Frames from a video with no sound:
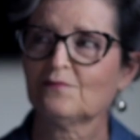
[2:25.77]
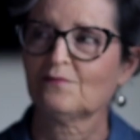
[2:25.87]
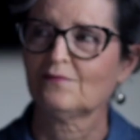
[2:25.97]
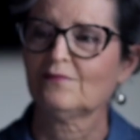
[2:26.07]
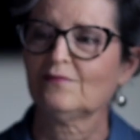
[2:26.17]

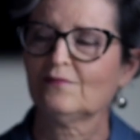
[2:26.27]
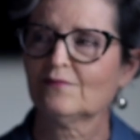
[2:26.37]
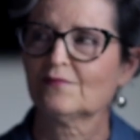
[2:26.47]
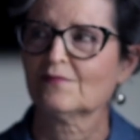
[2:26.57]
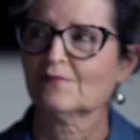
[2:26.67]

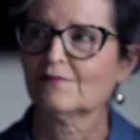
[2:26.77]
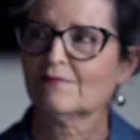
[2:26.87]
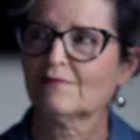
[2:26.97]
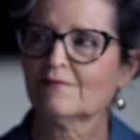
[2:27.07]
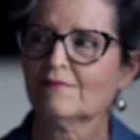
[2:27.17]

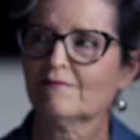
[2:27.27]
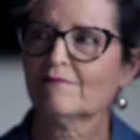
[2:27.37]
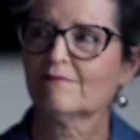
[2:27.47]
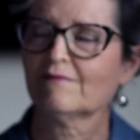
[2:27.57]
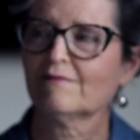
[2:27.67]

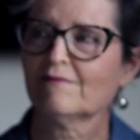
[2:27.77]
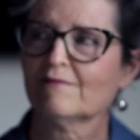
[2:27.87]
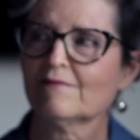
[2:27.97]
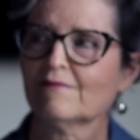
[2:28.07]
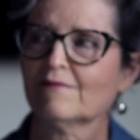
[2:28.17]

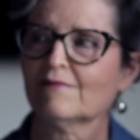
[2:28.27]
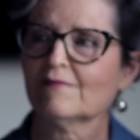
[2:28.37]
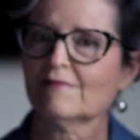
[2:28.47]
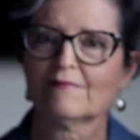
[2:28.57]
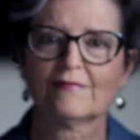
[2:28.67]

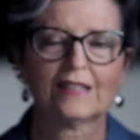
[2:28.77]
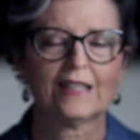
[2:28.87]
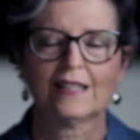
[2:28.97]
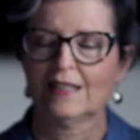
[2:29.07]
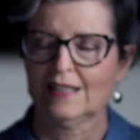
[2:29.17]

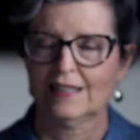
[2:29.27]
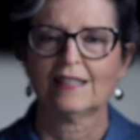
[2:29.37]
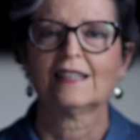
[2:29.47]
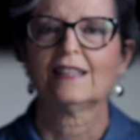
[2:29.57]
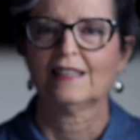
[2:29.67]

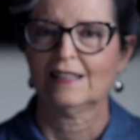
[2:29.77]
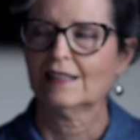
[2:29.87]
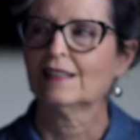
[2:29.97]
[no speech]